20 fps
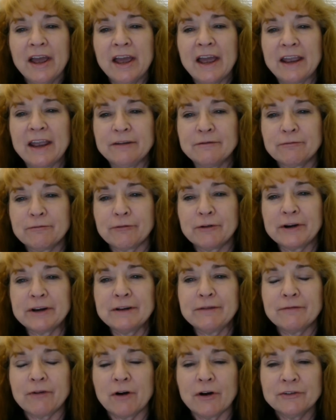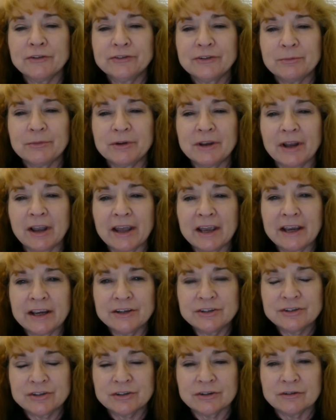a free fall
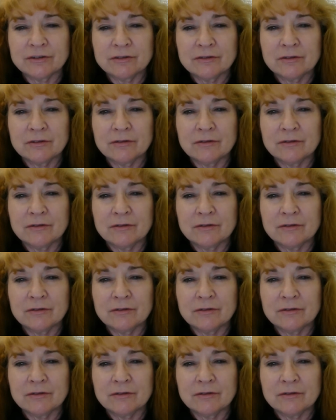simulation.